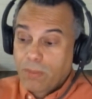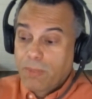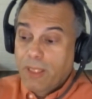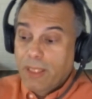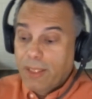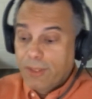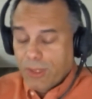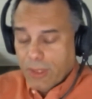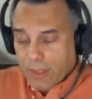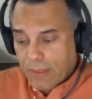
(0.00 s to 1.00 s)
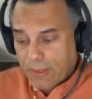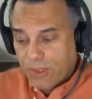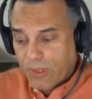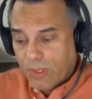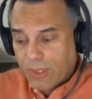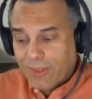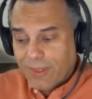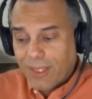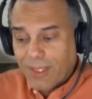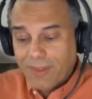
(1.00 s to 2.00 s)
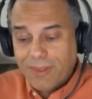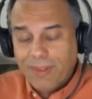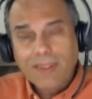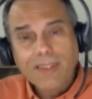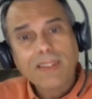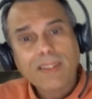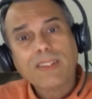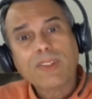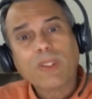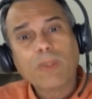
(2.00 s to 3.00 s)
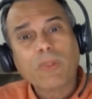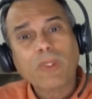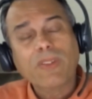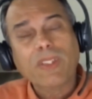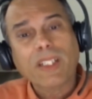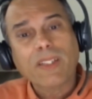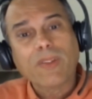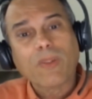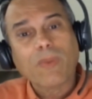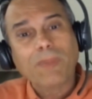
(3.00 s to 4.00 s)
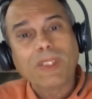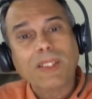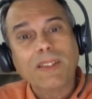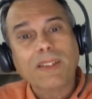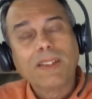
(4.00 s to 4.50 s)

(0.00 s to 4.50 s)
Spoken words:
gosh, I started putting together the website.